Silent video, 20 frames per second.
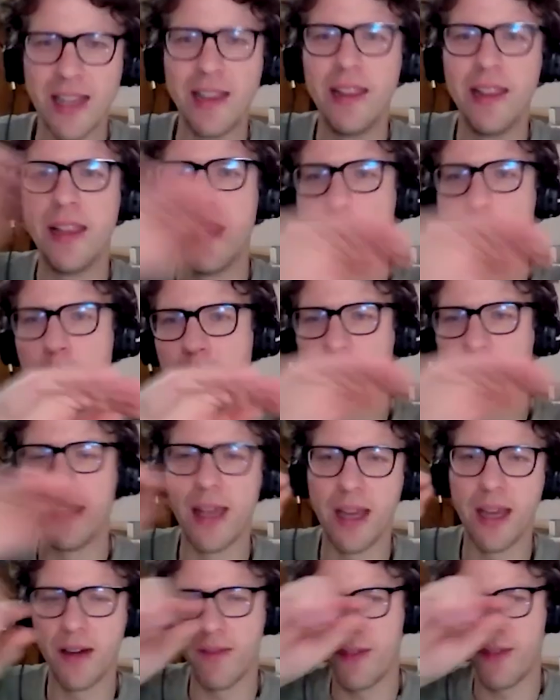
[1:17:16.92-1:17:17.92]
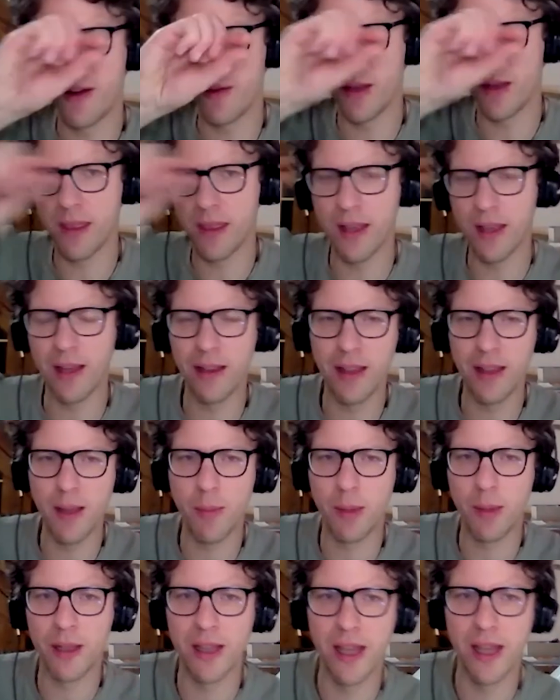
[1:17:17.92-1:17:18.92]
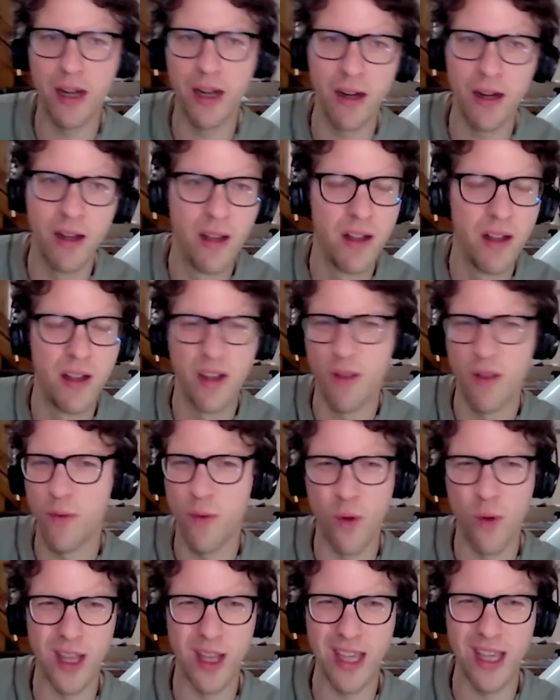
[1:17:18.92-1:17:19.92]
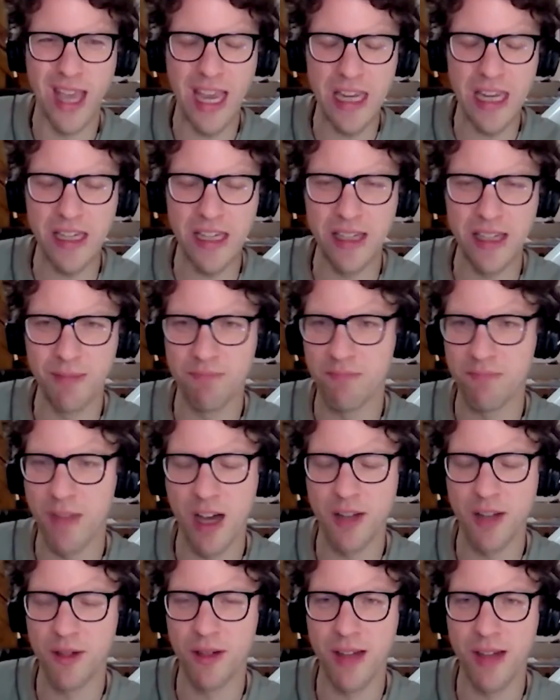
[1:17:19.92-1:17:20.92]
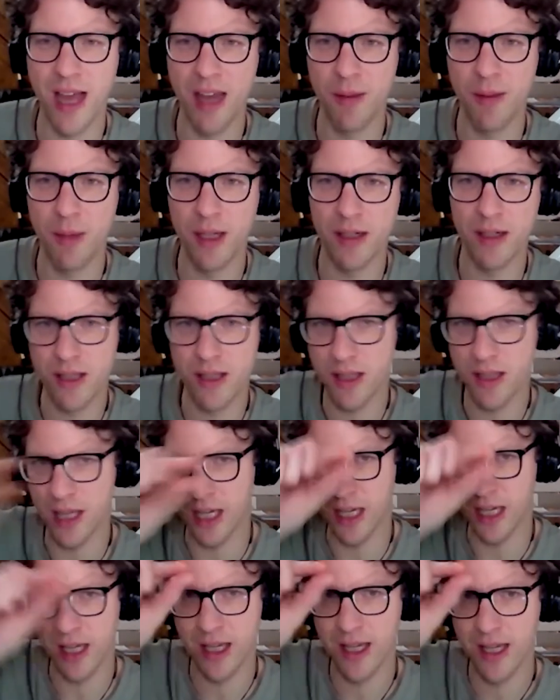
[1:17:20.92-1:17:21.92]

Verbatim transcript: a lipid layer, very thin lipid layer, 40, 80, 100 nanometers thick,